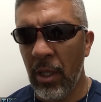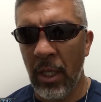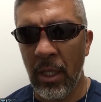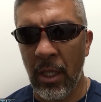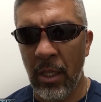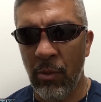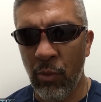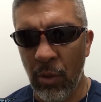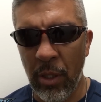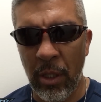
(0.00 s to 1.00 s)
And uh,
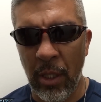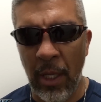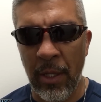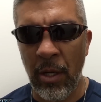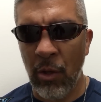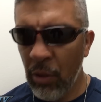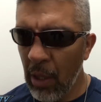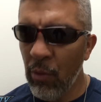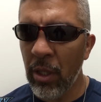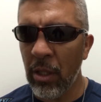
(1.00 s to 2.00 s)
and they're like,
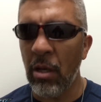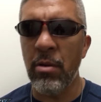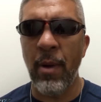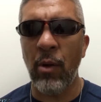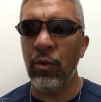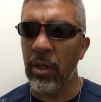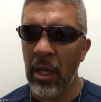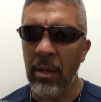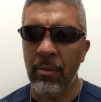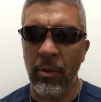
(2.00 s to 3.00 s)
okay, we're going to call you back with a
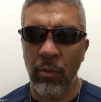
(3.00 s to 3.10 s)
name,